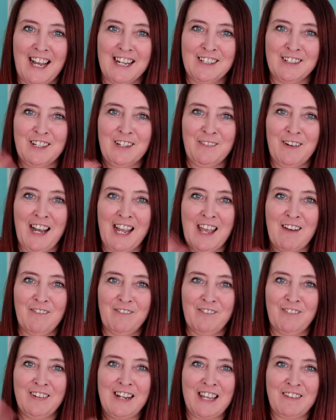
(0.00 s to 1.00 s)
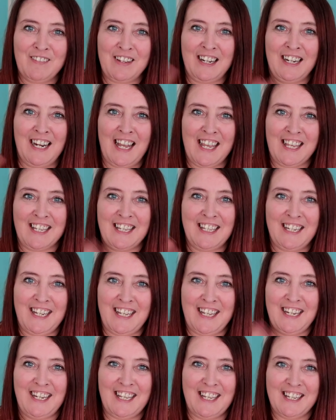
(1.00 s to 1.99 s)
I don't know why I'm waving
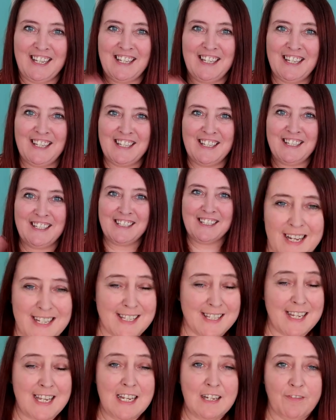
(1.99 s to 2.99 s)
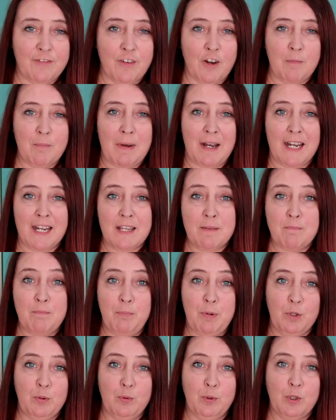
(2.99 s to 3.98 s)
like an idiot. That's it for my
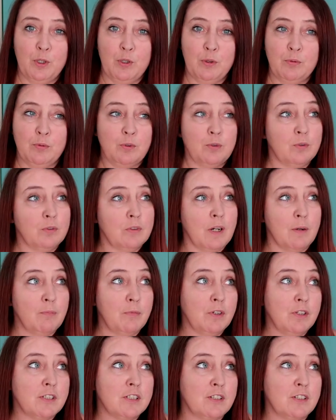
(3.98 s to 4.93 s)
boohoo. No, I'm not.